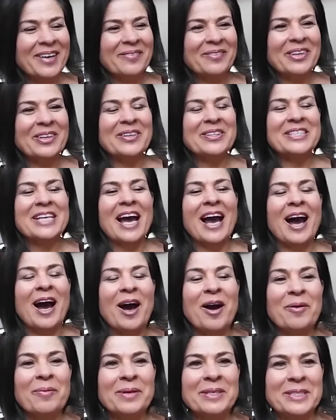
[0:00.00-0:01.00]
Because
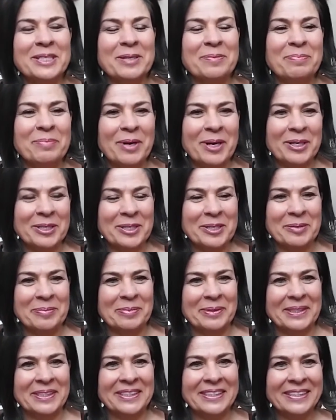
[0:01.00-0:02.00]
how is it
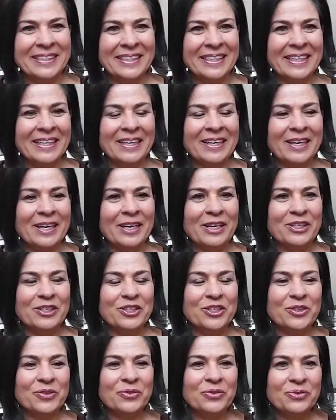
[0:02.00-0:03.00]
possible
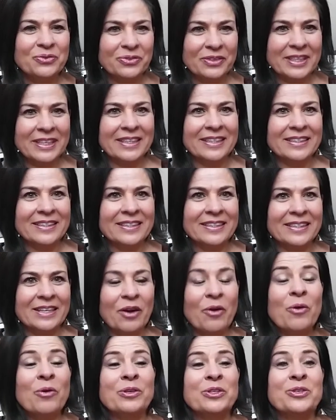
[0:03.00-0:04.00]
to feel
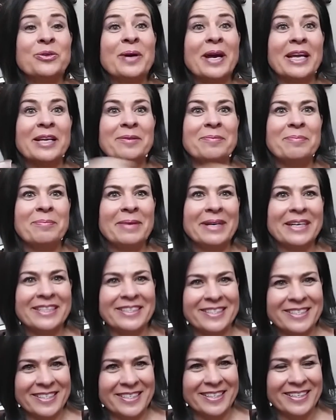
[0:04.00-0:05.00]
or to
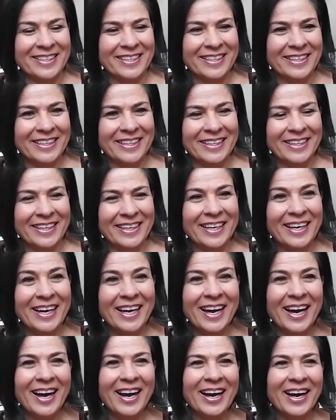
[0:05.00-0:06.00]
admit,
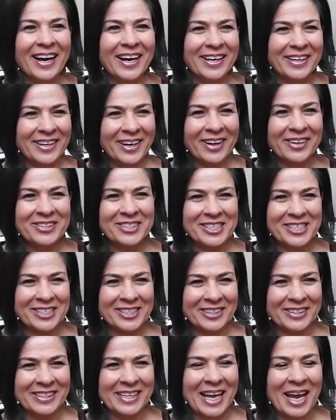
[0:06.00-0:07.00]
not just
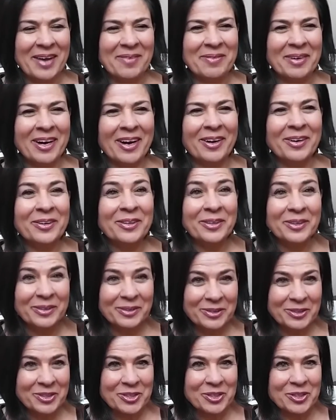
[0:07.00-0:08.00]
on camera, on
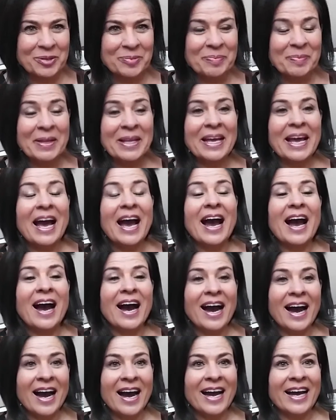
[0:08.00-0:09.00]
YouTube,
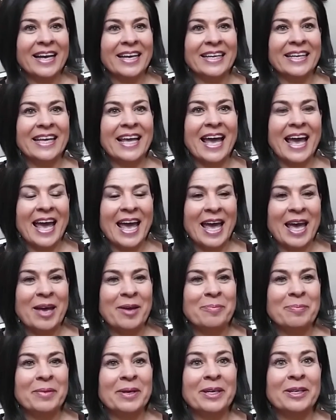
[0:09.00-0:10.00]
I
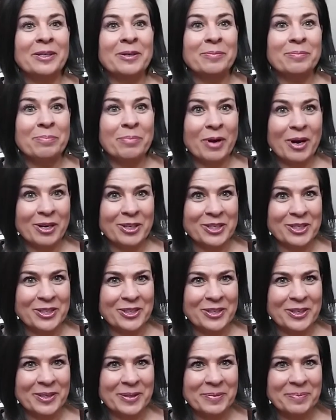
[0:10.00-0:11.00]
am an
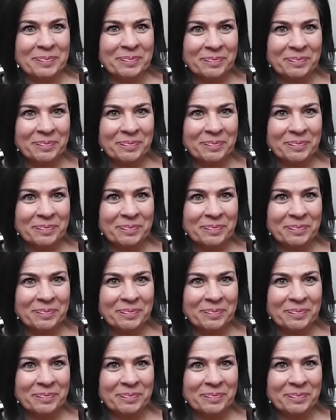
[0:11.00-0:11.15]
imposter,